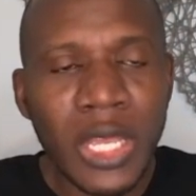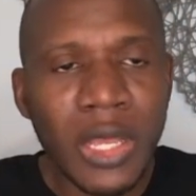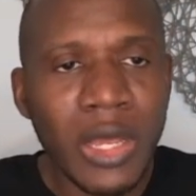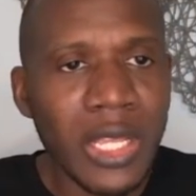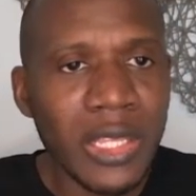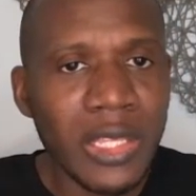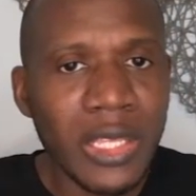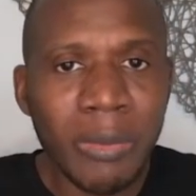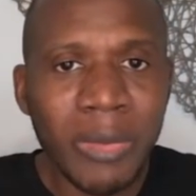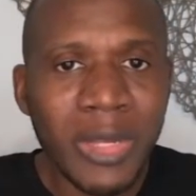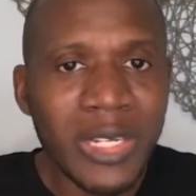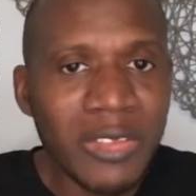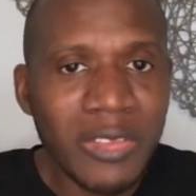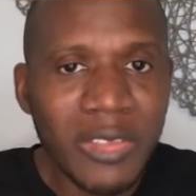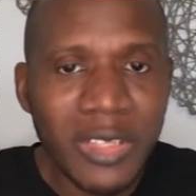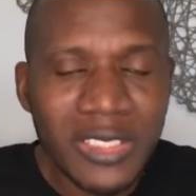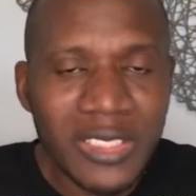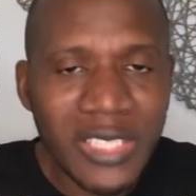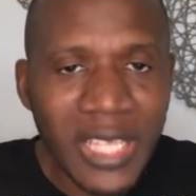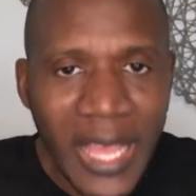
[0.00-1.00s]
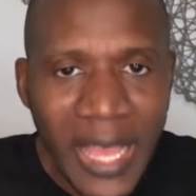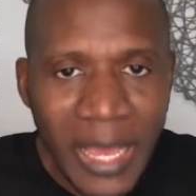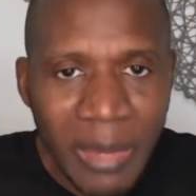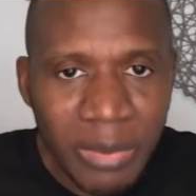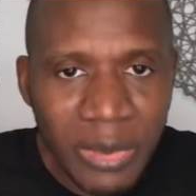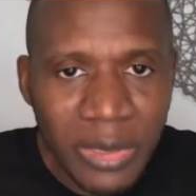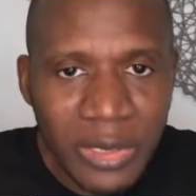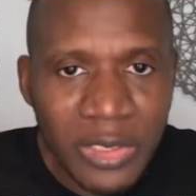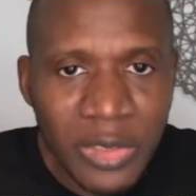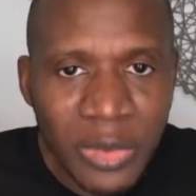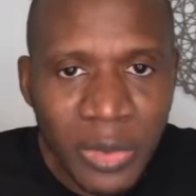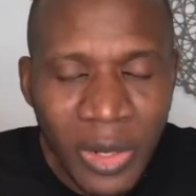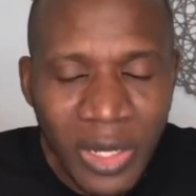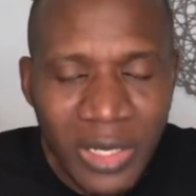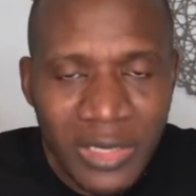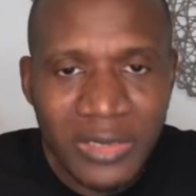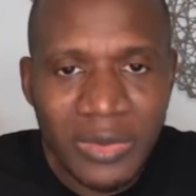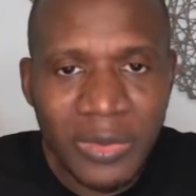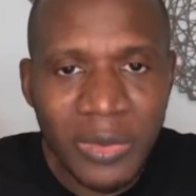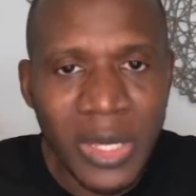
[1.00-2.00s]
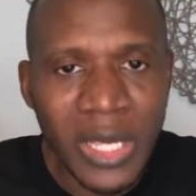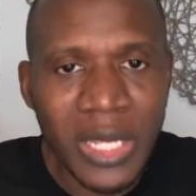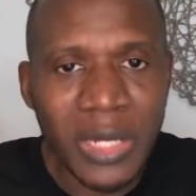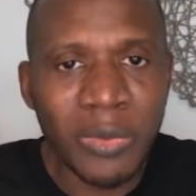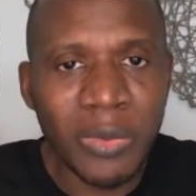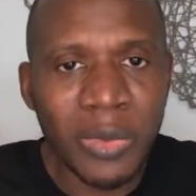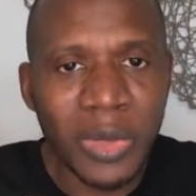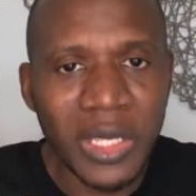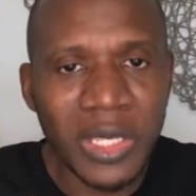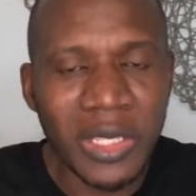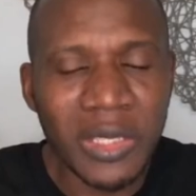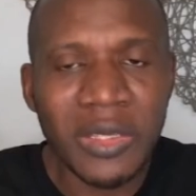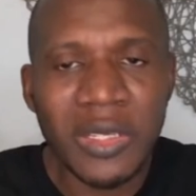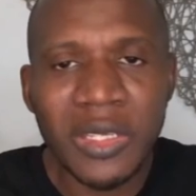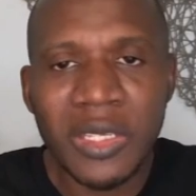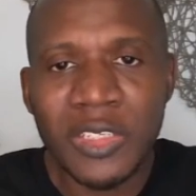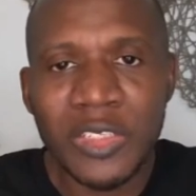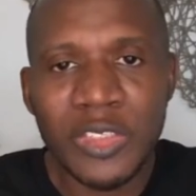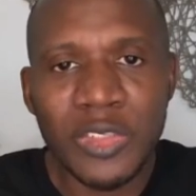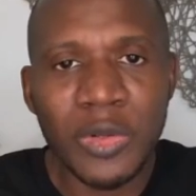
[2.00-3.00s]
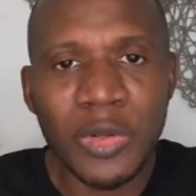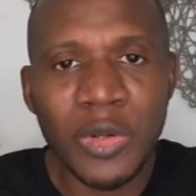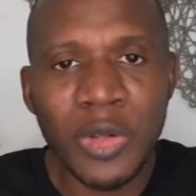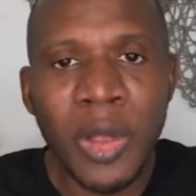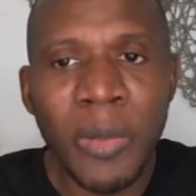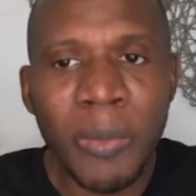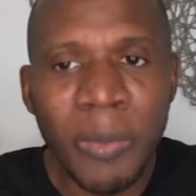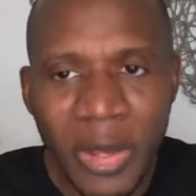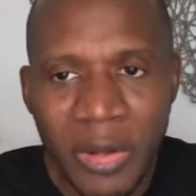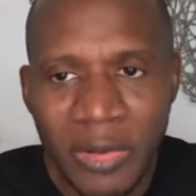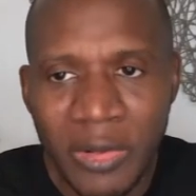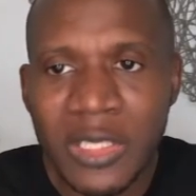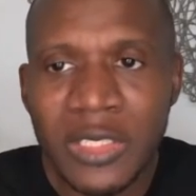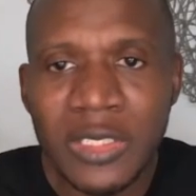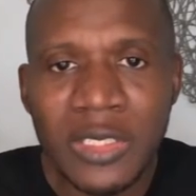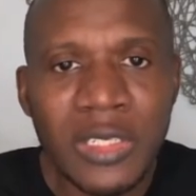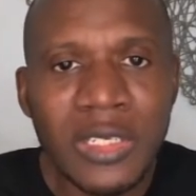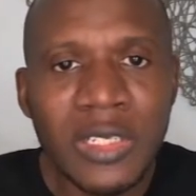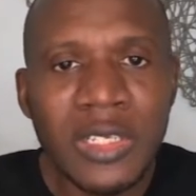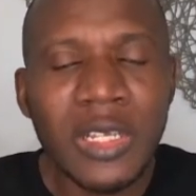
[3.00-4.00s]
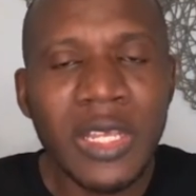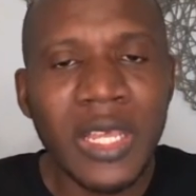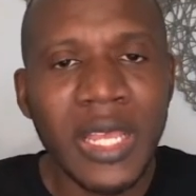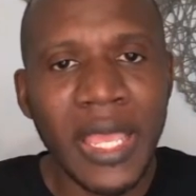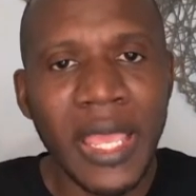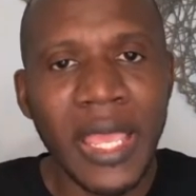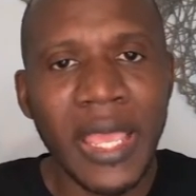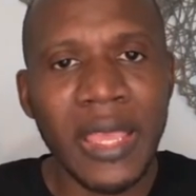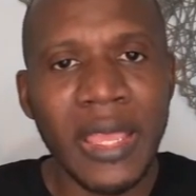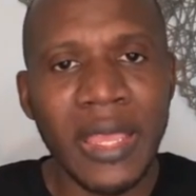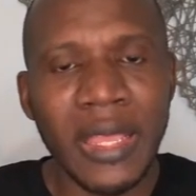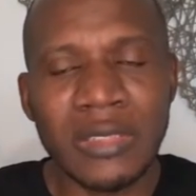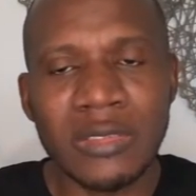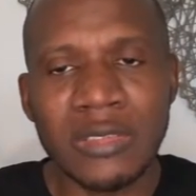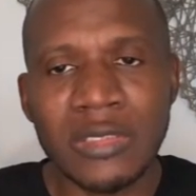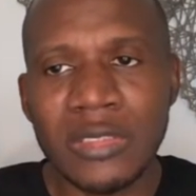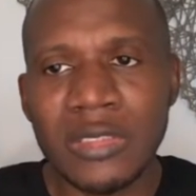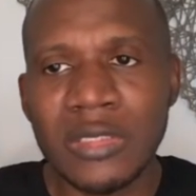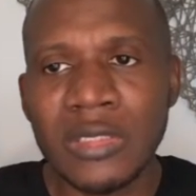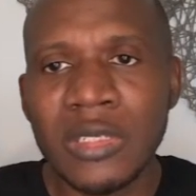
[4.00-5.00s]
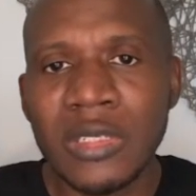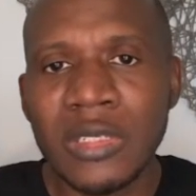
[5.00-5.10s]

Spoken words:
there are many things that happened to us when we got married, and